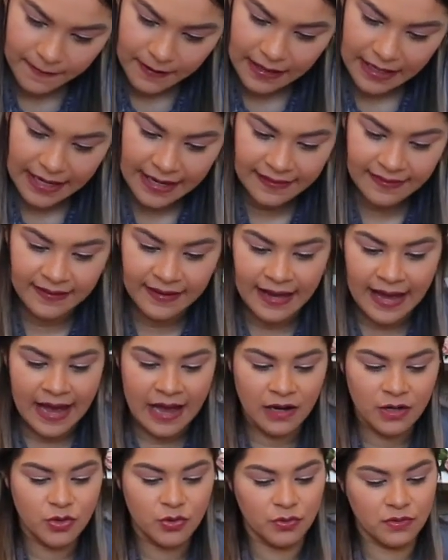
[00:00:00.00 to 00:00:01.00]
And the
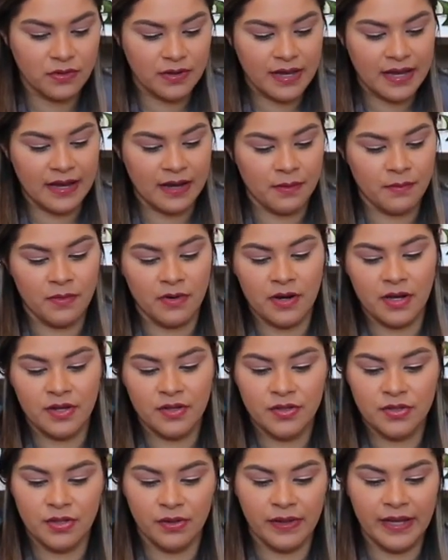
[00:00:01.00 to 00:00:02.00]
actual camera.
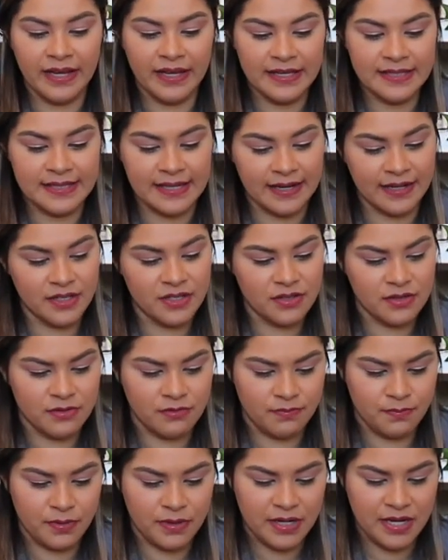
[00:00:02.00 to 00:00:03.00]
So like I said, it's
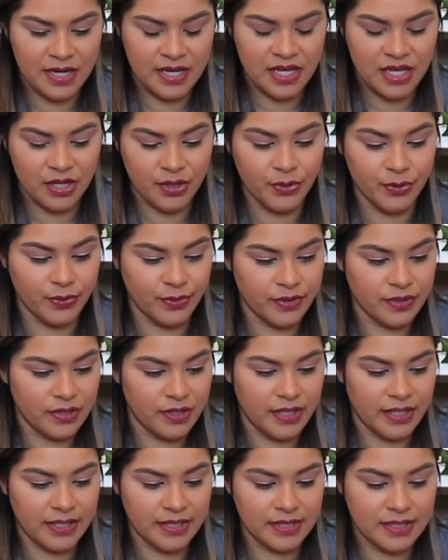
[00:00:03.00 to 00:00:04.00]
pretty cute.
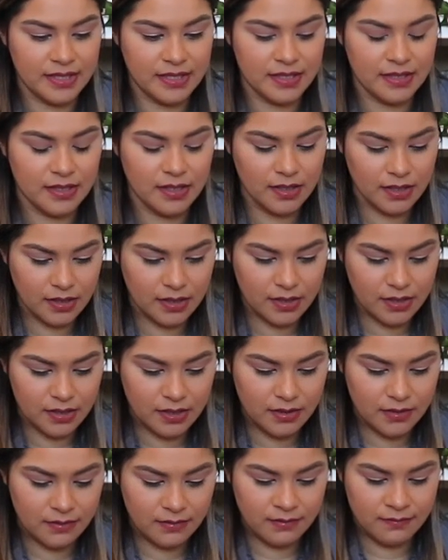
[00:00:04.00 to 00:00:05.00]

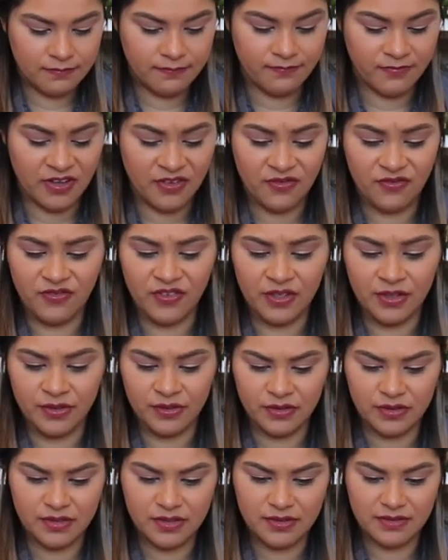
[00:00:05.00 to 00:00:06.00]
It
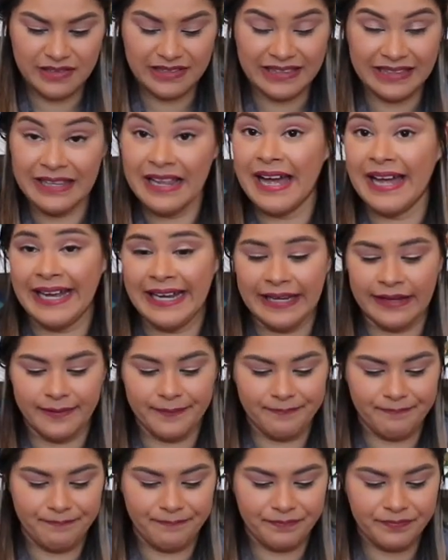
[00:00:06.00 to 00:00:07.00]
feels light.
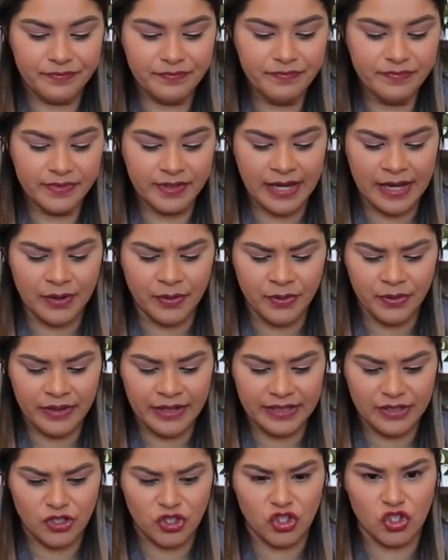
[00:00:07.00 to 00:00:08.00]
I don't know
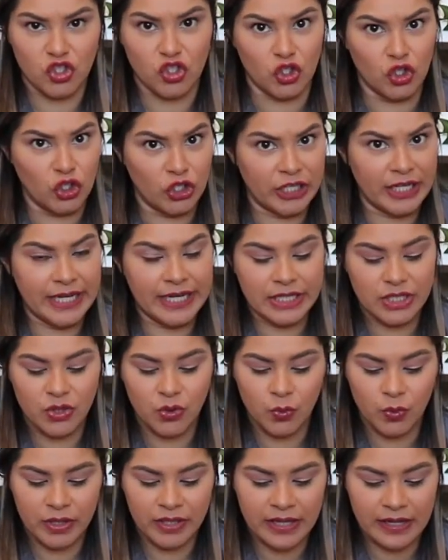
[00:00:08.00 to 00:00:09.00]
if sturdy is
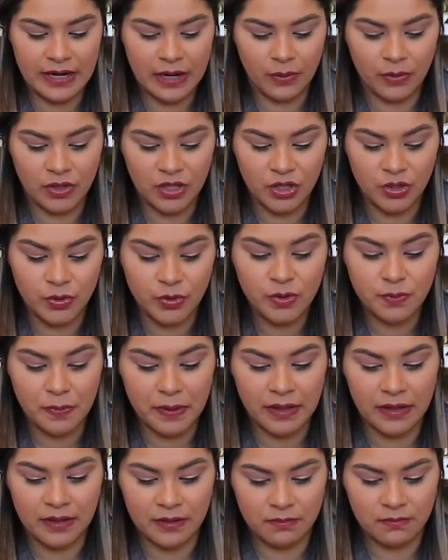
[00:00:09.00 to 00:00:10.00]
the word that I would use,
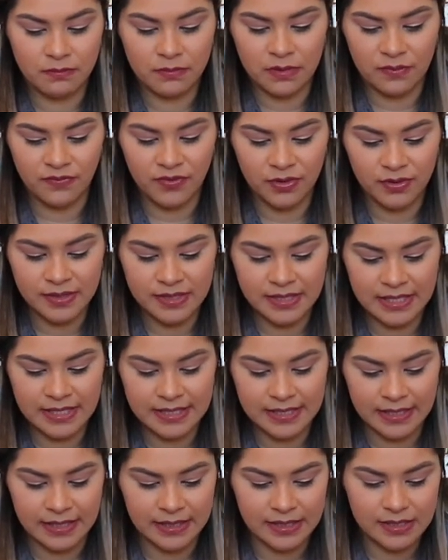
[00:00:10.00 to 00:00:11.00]
but it feels
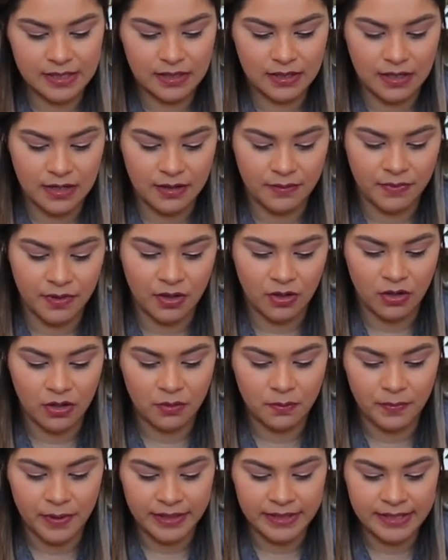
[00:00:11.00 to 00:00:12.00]
decent. There are
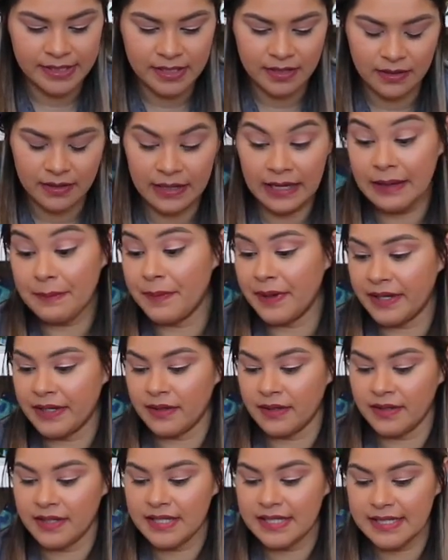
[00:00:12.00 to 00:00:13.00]
buttons, a button
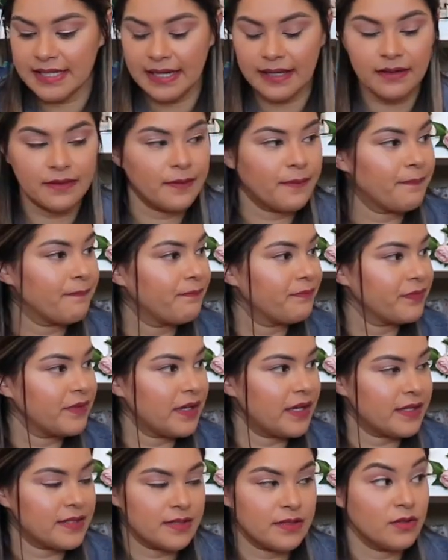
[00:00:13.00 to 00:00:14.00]
on the side.
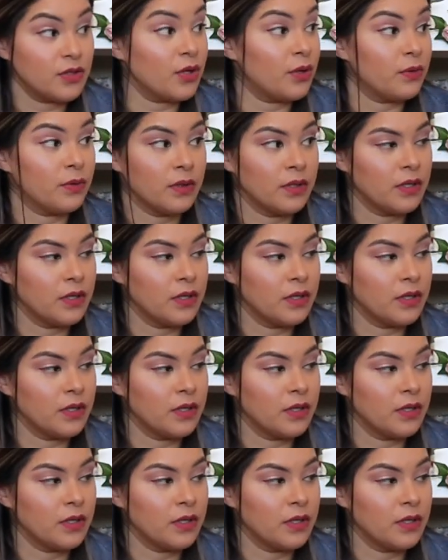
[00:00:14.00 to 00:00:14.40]
Yes, no.